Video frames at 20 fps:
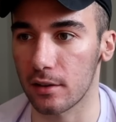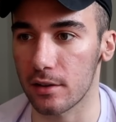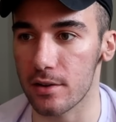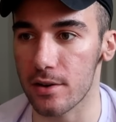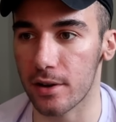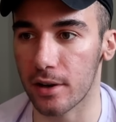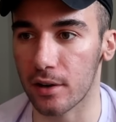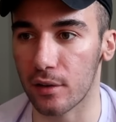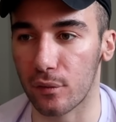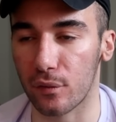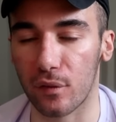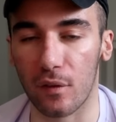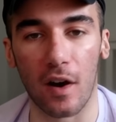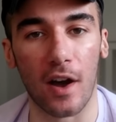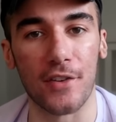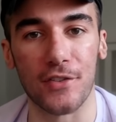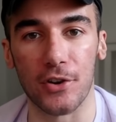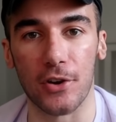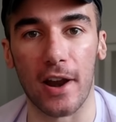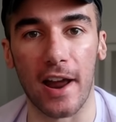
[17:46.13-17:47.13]
You're going to
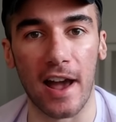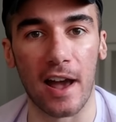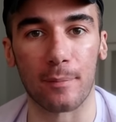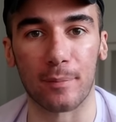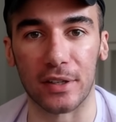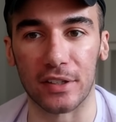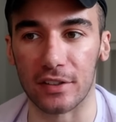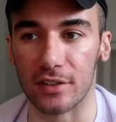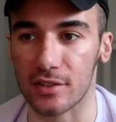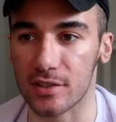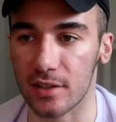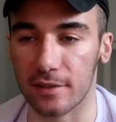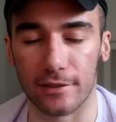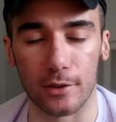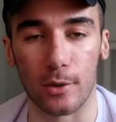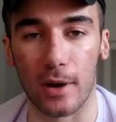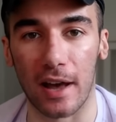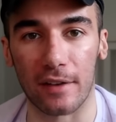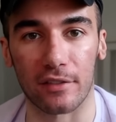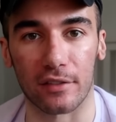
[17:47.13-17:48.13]
find your happiness if
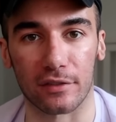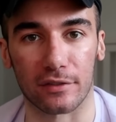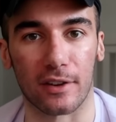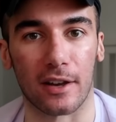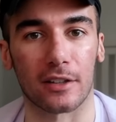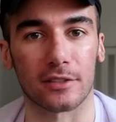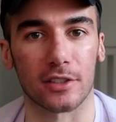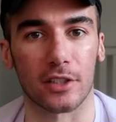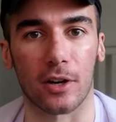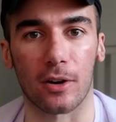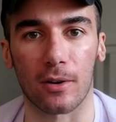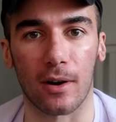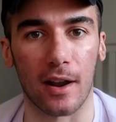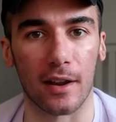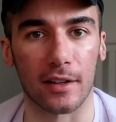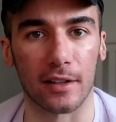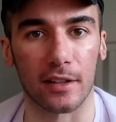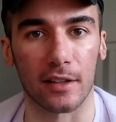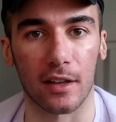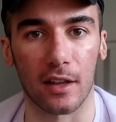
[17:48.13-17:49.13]
you haven't found it
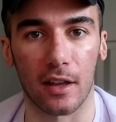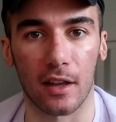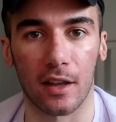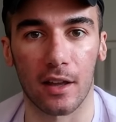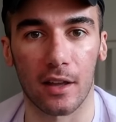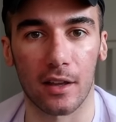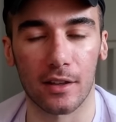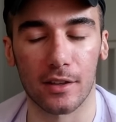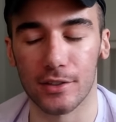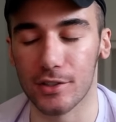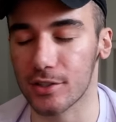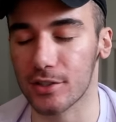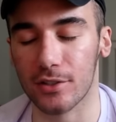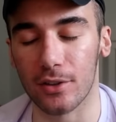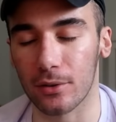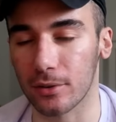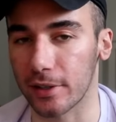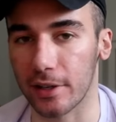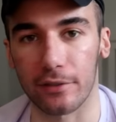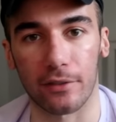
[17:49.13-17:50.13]
already. Just
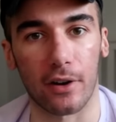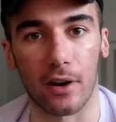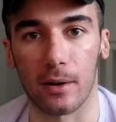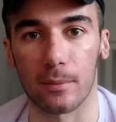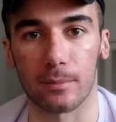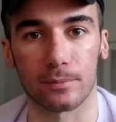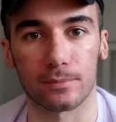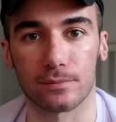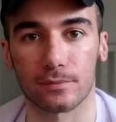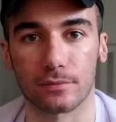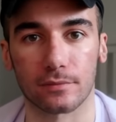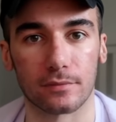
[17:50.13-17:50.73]
don't give up.